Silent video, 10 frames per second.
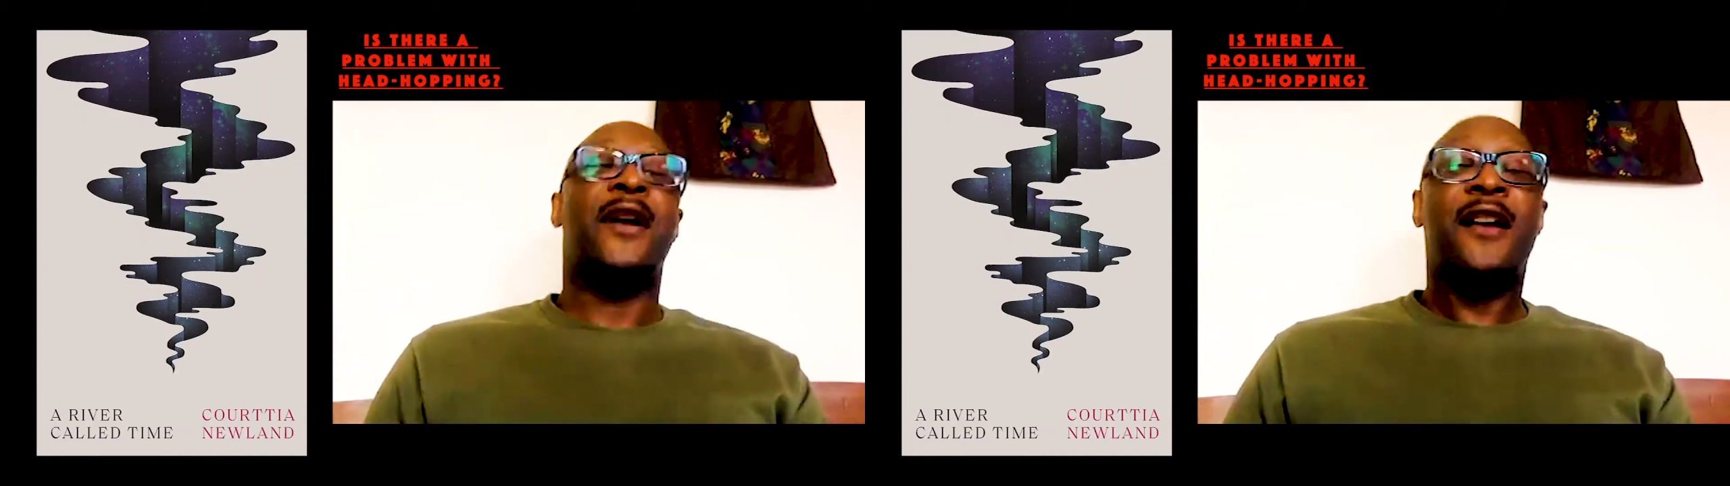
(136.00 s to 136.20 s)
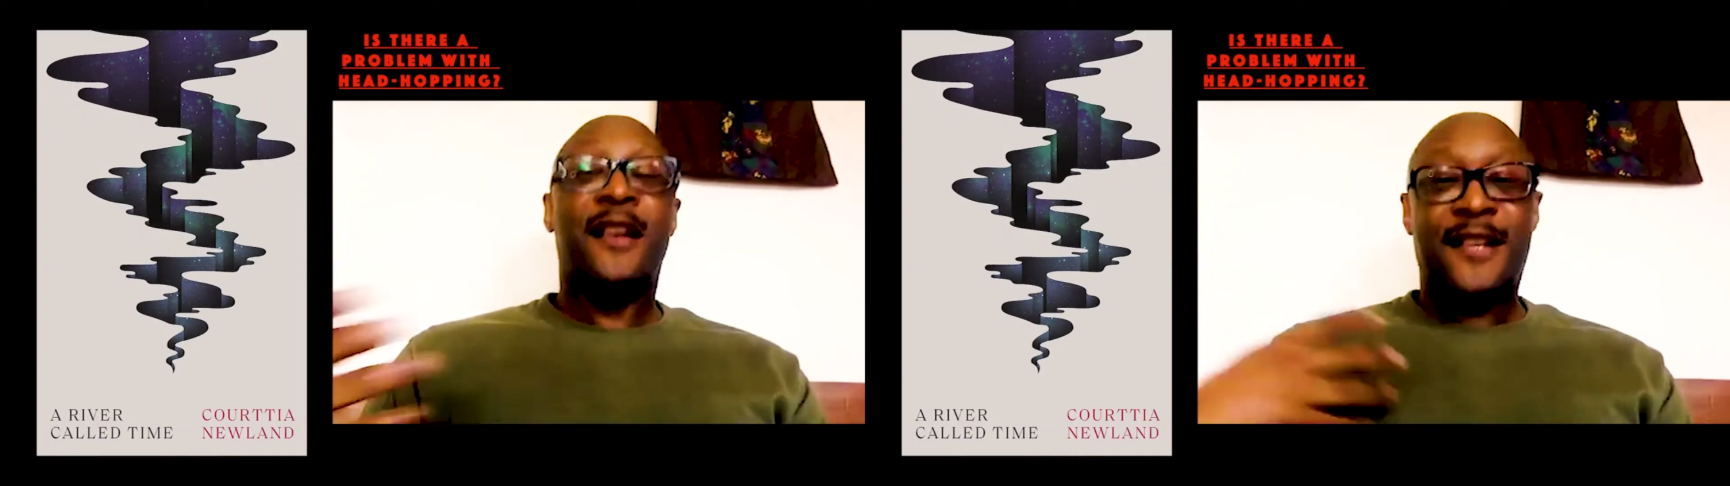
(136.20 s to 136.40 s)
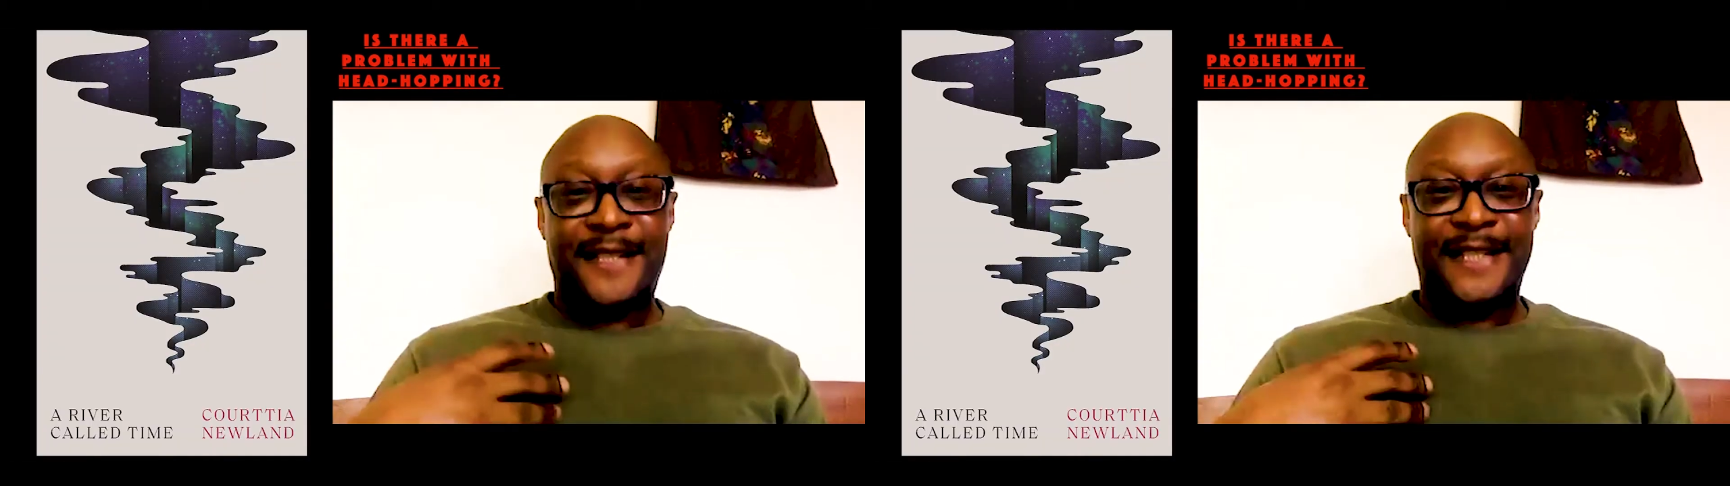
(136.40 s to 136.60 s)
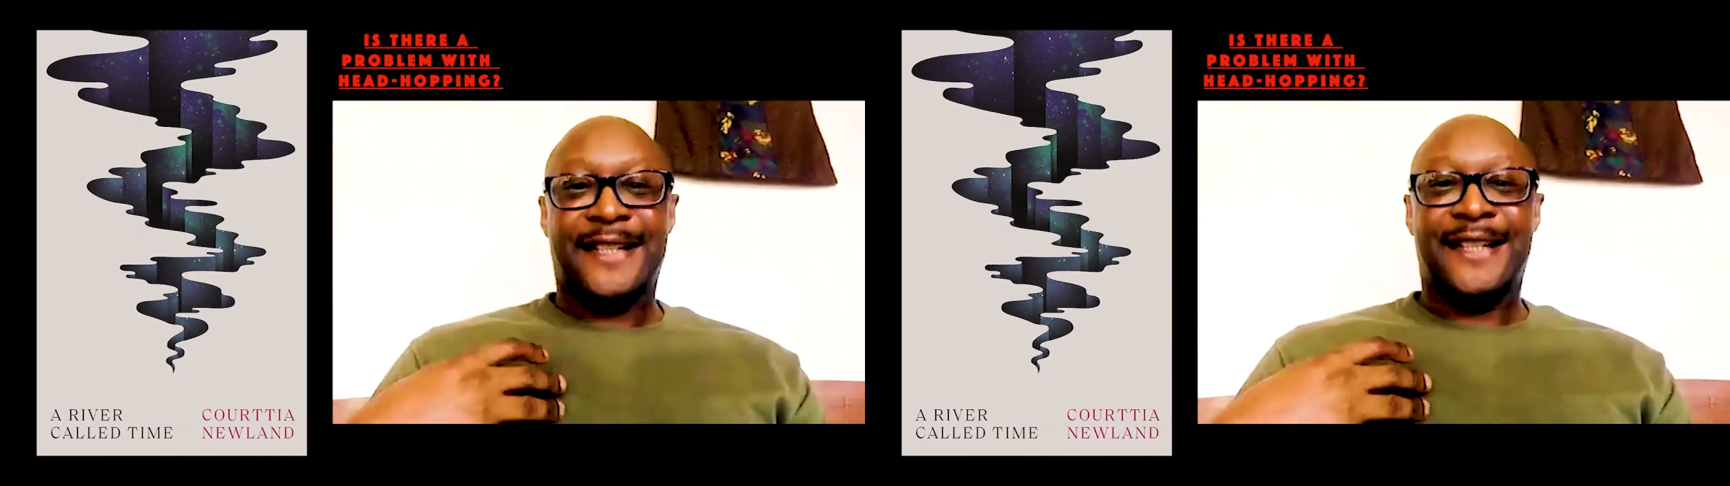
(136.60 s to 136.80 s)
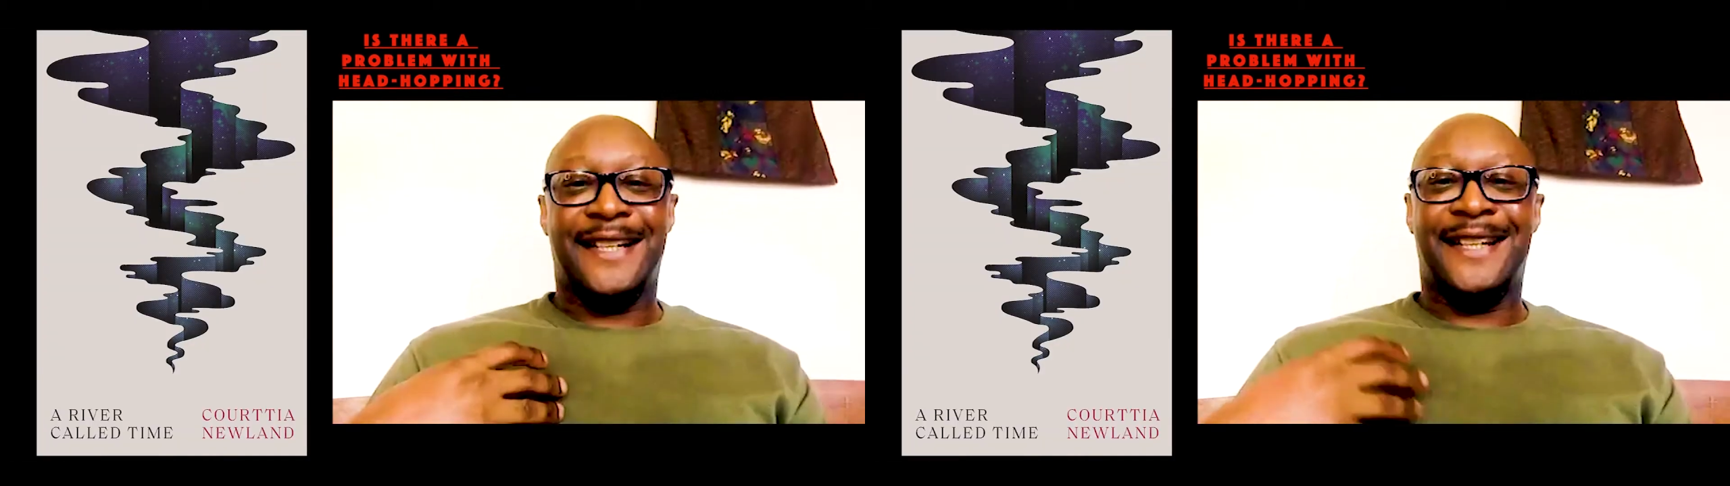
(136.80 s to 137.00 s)

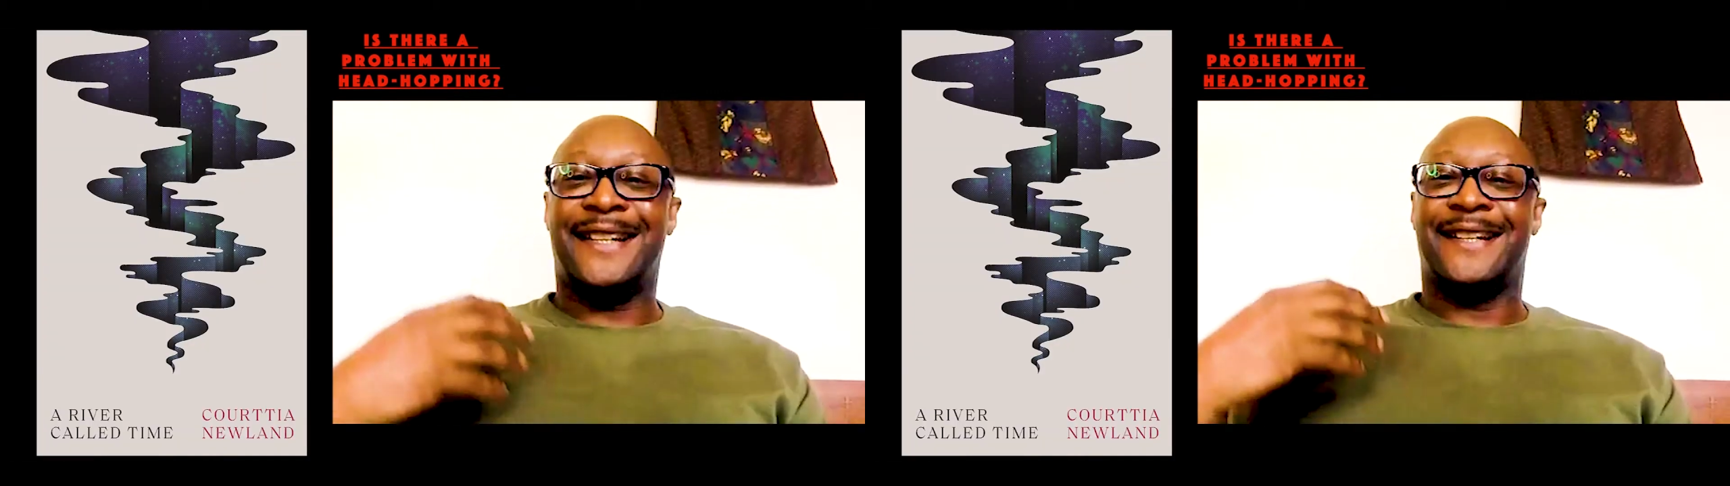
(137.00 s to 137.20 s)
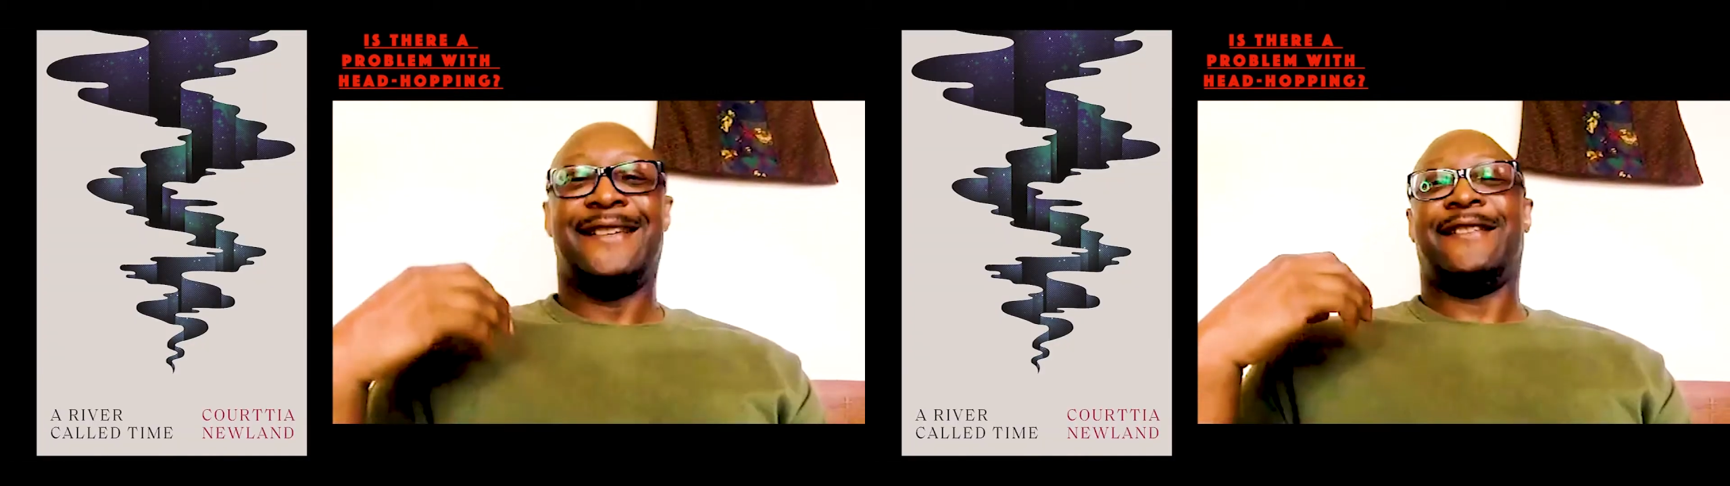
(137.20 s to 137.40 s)
personally,